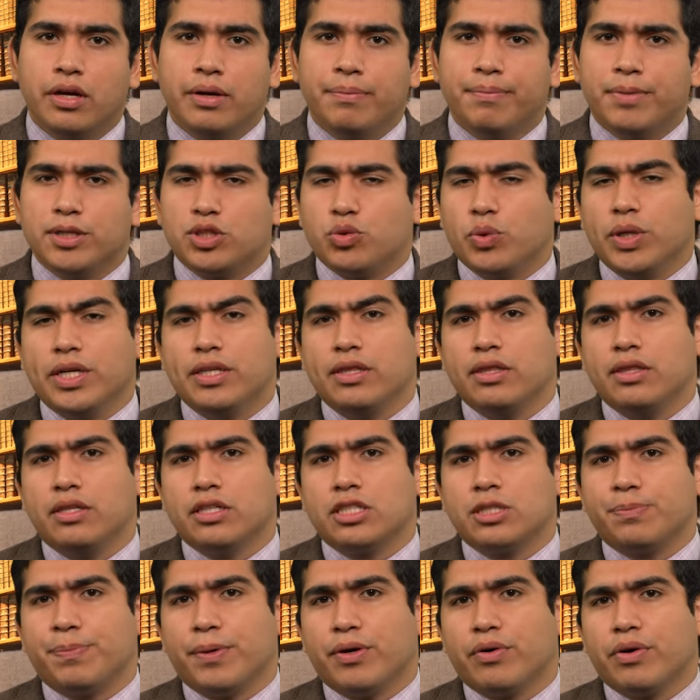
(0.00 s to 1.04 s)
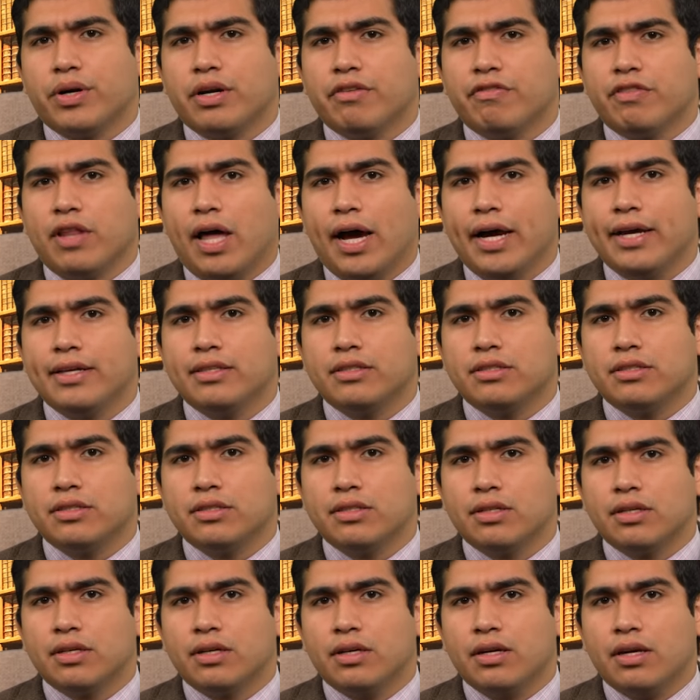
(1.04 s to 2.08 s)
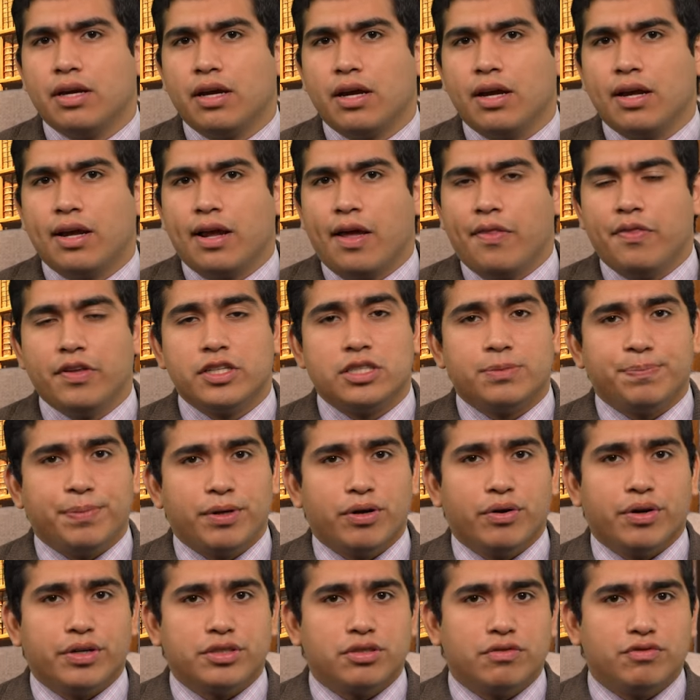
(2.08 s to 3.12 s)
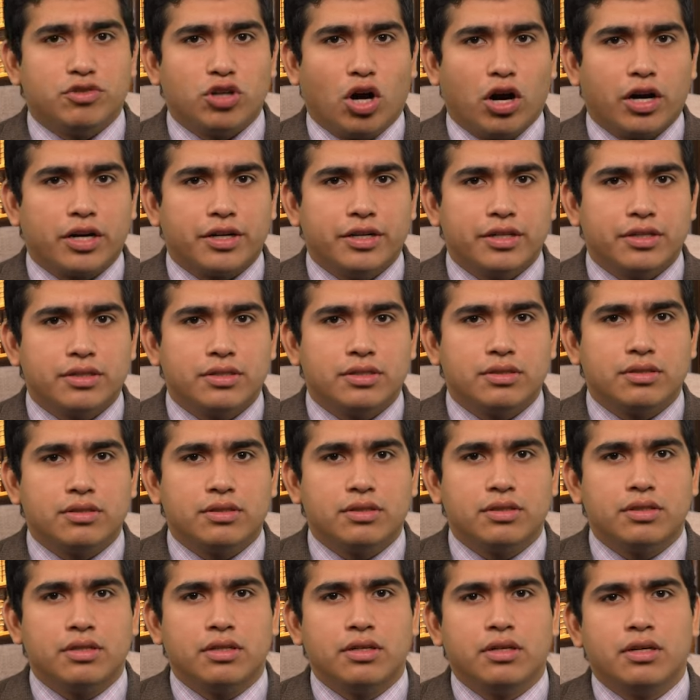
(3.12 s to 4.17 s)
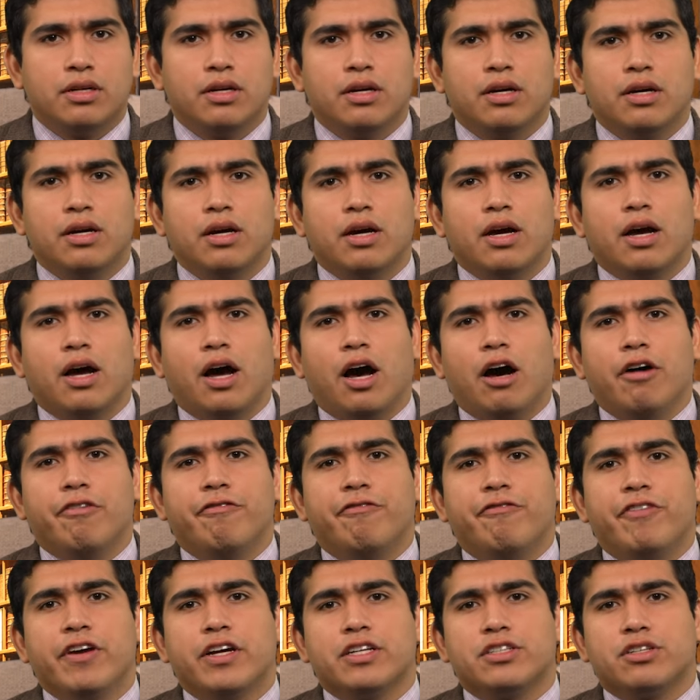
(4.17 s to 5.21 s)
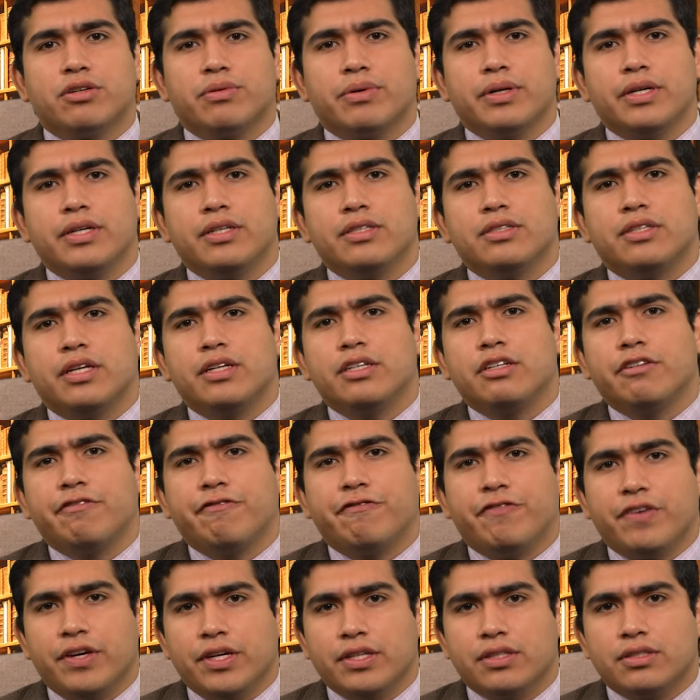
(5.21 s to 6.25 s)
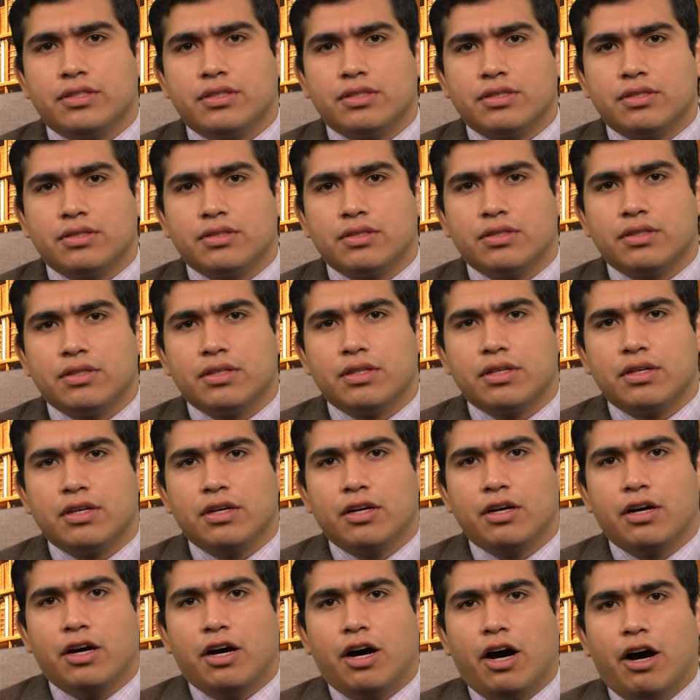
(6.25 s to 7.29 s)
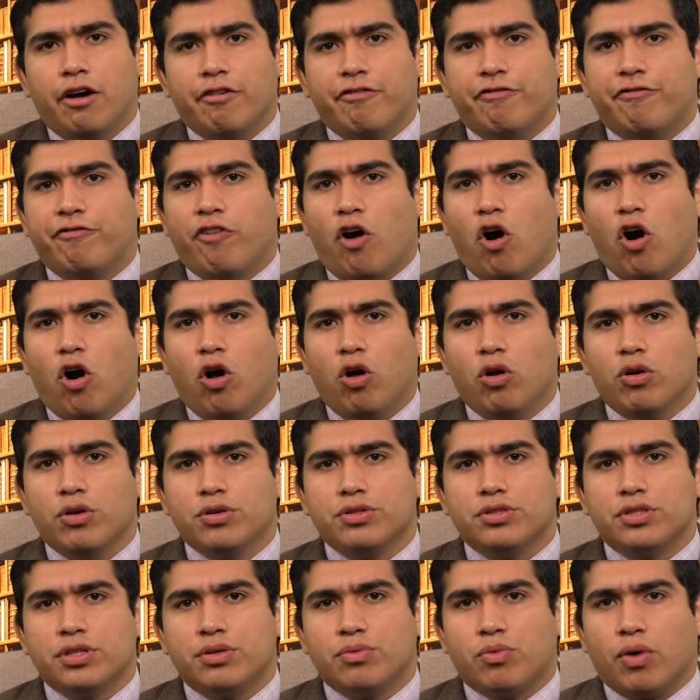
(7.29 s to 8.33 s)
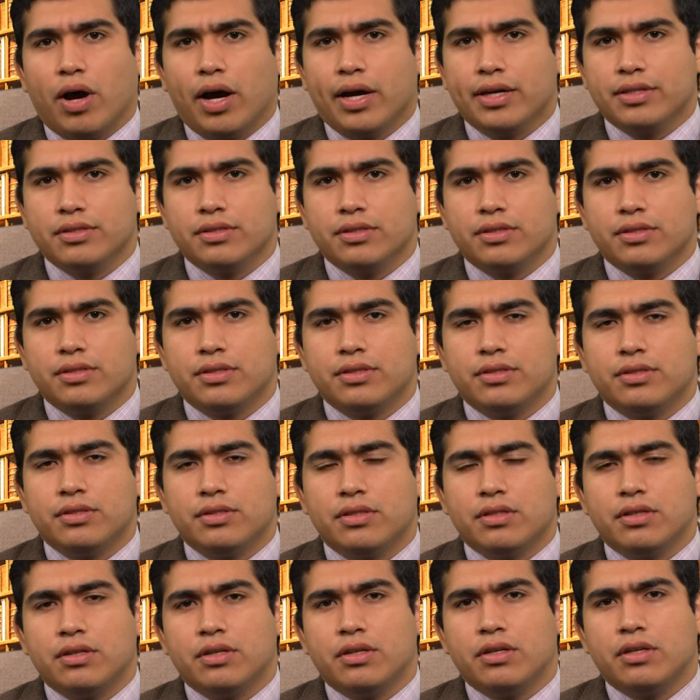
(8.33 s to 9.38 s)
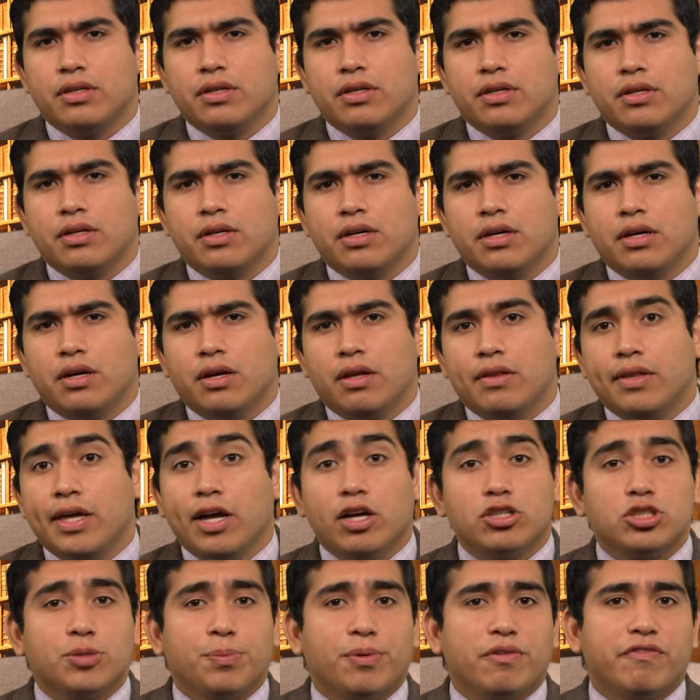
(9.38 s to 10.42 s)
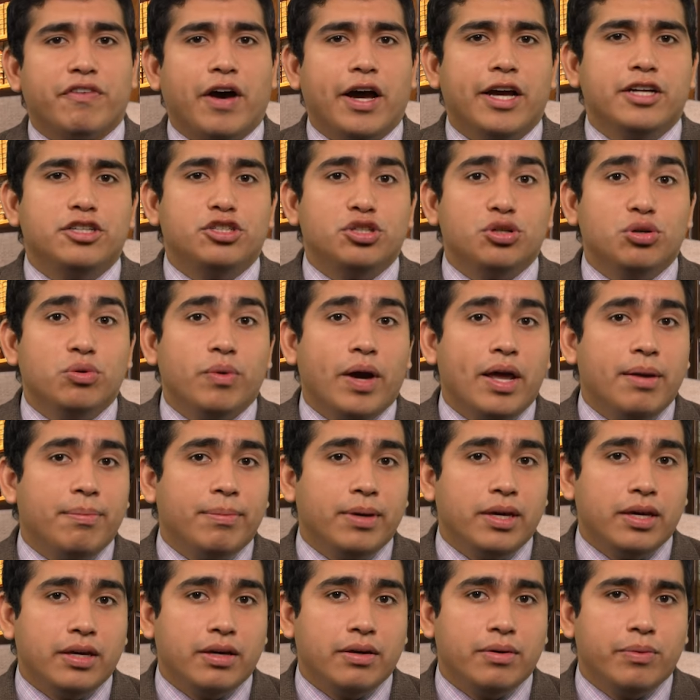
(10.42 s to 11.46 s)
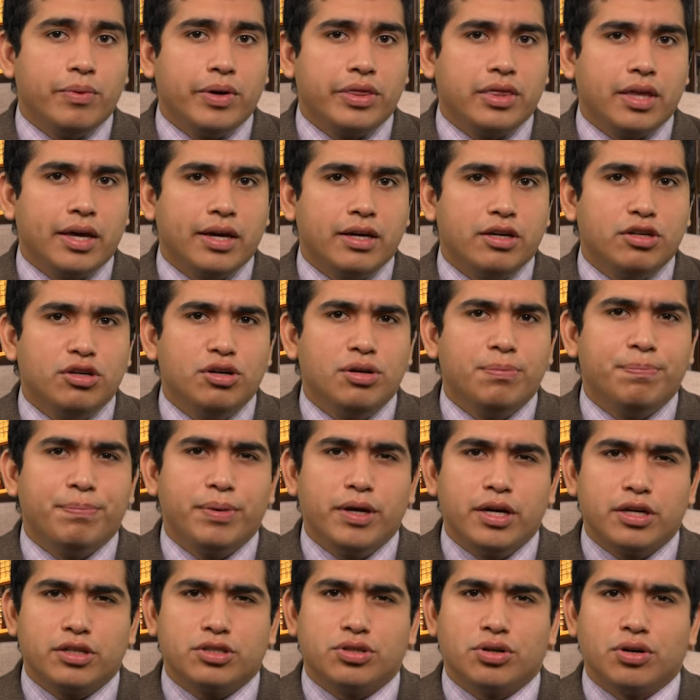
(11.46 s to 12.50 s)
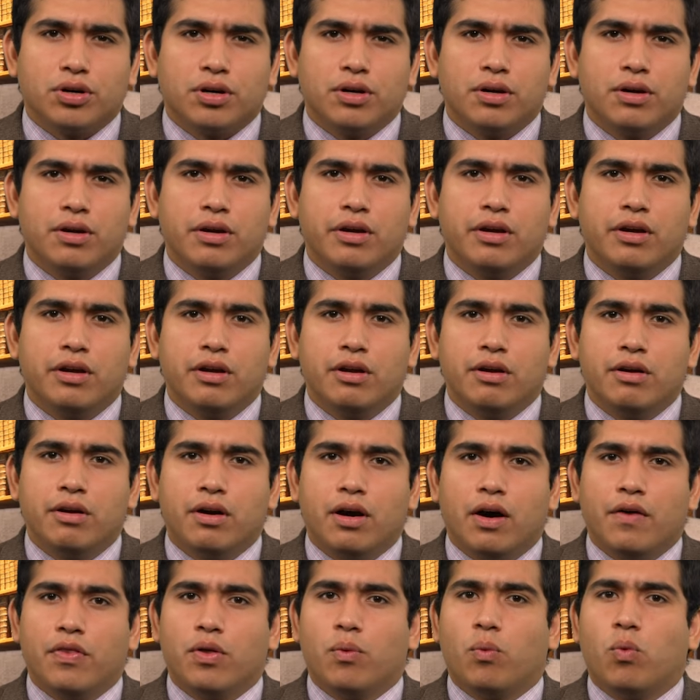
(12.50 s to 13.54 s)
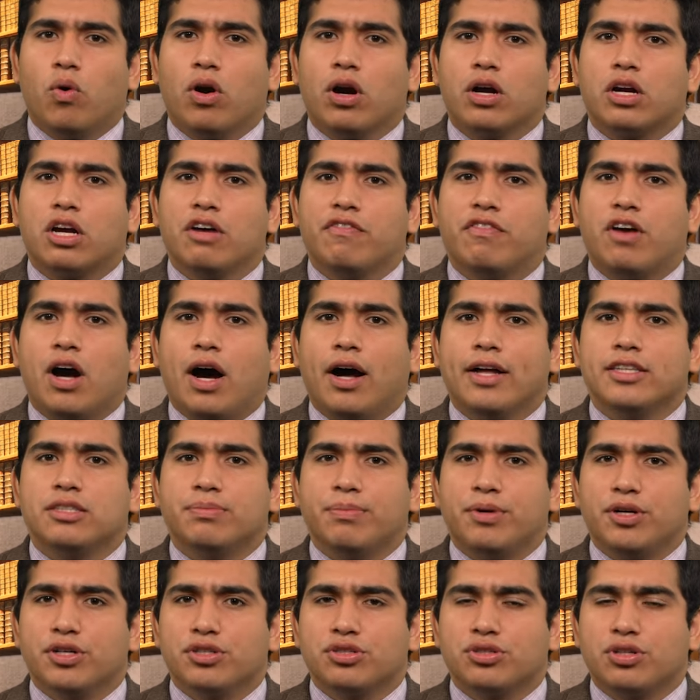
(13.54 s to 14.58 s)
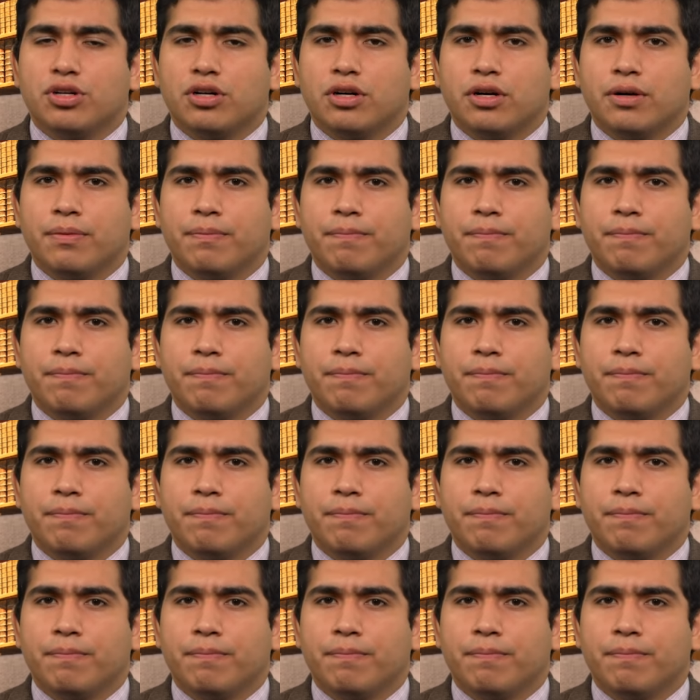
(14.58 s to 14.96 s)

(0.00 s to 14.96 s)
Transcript: between the spirit of light and the spirit of darkness, of victories and defeats, of falls and rises. They also provide you and me with a good picture of the work of God's minister,